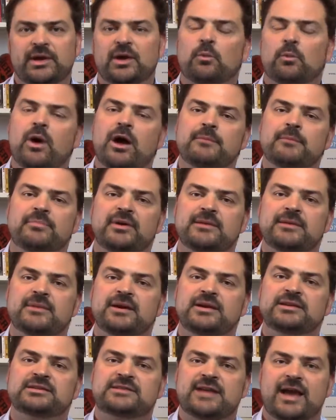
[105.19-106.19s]
It won't be me
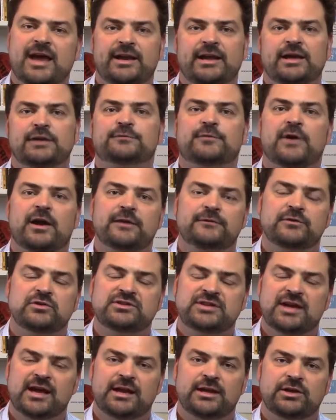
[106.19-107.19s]
standing in front of you
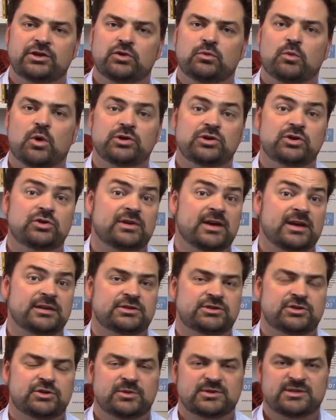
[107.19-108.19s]
telling you what you need to
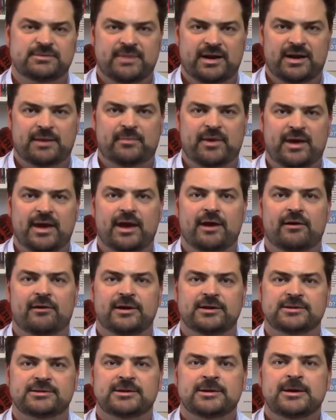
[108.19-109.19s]
do as a better
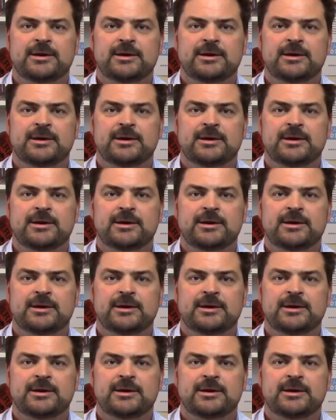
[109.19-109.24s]
parent.